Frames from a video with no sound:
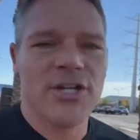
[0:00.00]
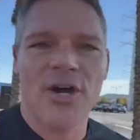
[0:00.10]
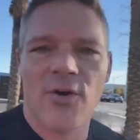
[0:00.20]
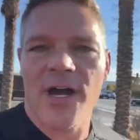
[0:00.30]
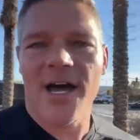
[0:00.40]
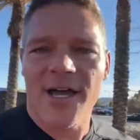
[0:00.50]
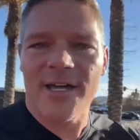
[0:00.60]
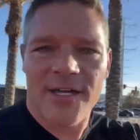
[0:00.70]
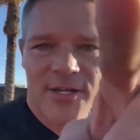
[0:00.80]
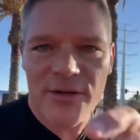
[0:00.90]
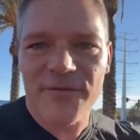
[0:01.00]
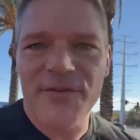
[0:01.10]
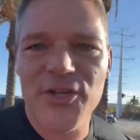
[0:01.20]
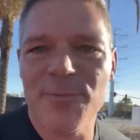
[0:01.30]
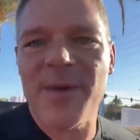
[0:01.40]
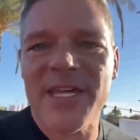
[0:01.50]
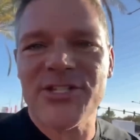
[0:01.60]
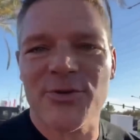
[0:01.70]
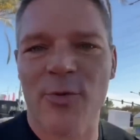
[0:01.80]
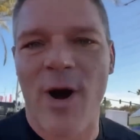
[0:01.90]
You know, uh, for you
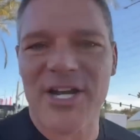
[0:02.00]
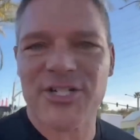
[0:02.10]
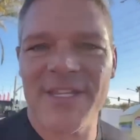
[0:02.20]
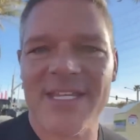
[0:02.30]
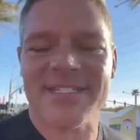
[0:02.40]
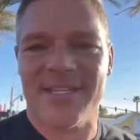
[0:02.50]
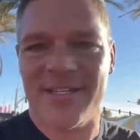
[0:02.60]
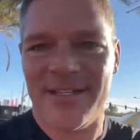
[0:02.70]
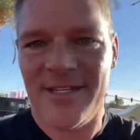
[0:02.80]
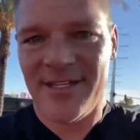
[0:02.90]
pigs who are watching this